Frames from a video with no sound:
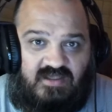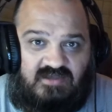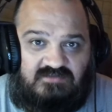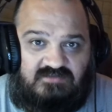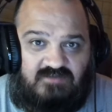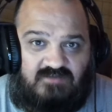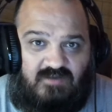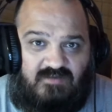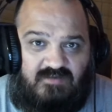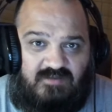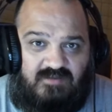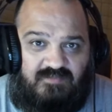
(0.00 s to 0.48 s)
Because
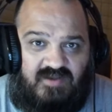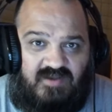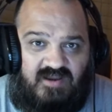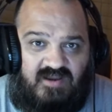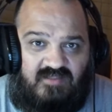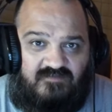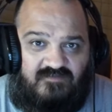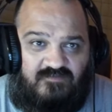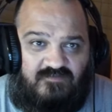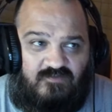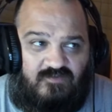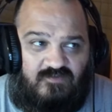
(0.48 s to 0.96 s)
why would he pity
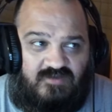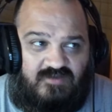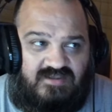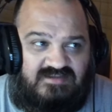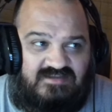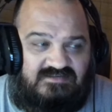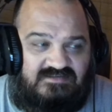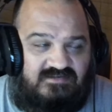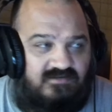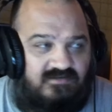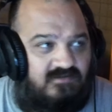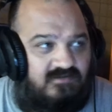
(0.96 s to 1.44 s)
the fool who
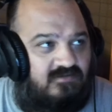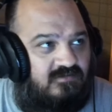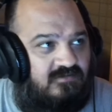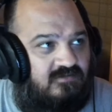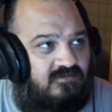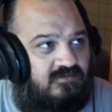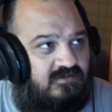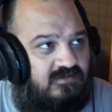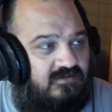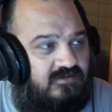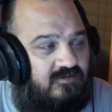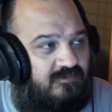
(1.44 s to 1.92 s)
eats it?
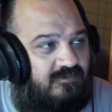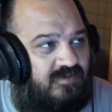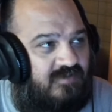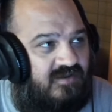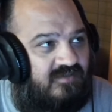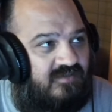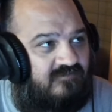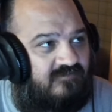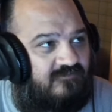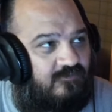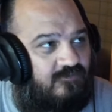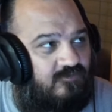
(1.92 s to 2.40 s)
He would pity
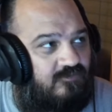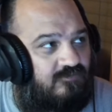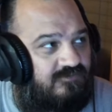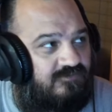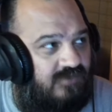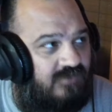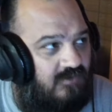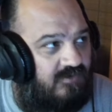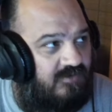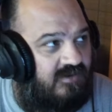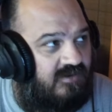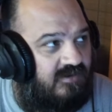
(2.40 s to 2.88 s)
the fool who
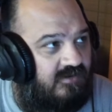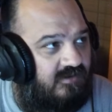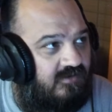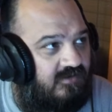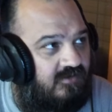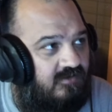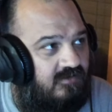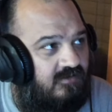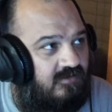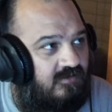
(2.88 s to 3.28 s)
don't eat it.